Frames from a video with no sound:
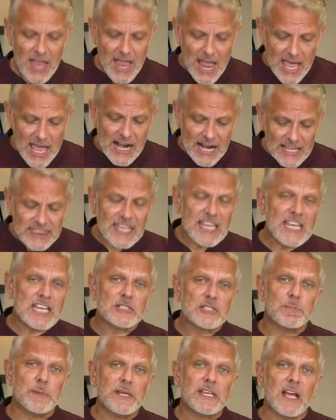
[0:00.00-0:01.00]
And I think it's
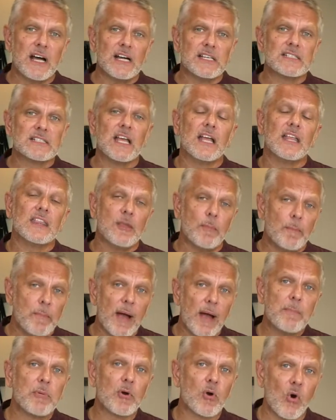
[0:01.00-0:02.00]
because the
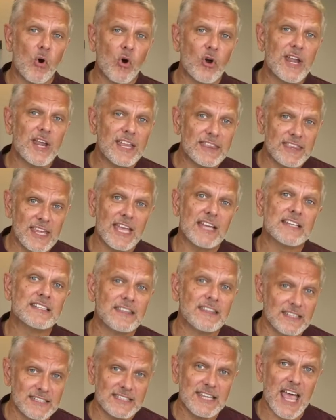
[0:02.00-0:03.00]
peppercorn at the end of
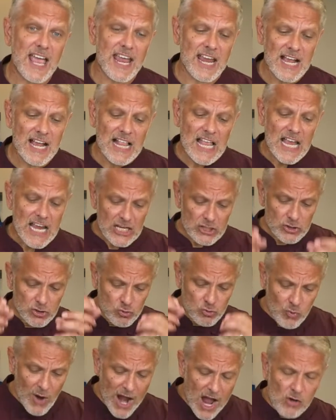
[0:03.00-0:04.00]
the day is
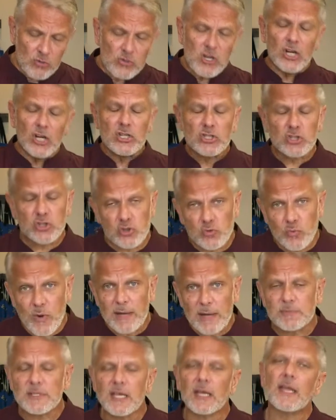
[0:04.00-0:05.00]
drowned,
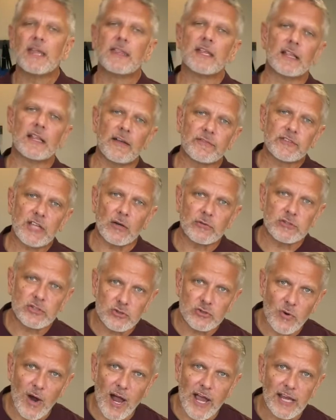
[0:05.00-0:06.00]
stripped, and then left out to
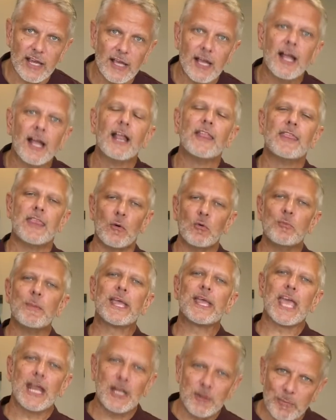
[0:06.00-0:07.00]
dry. That would
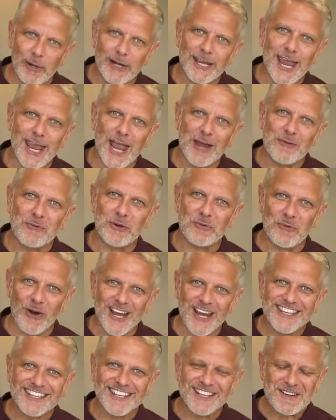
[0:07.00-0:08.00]
make anybody angry,
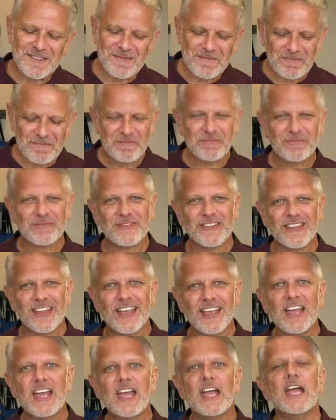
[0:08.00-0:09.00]
right?
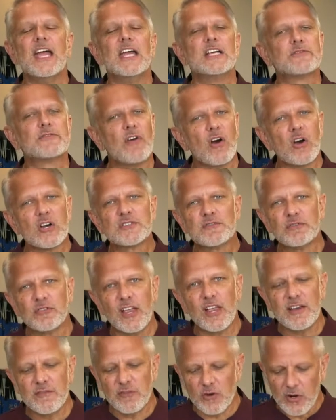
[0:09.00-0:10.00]
As far as
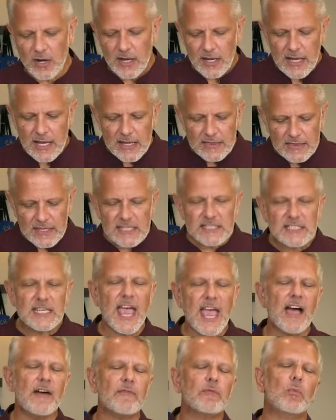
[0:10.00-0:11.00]
flavor, these
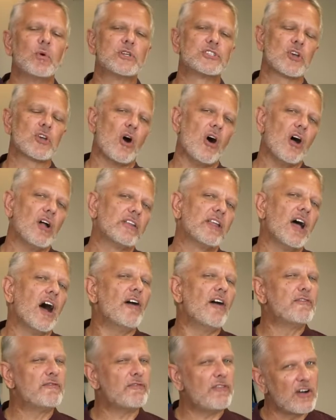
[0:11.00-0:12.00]
have what's called a
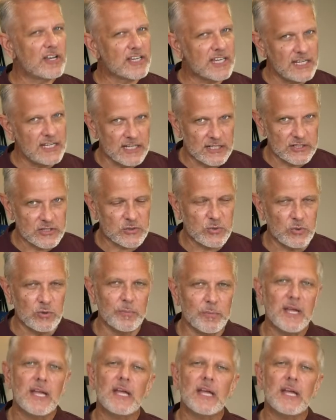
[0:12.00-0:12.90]
funkiness to them.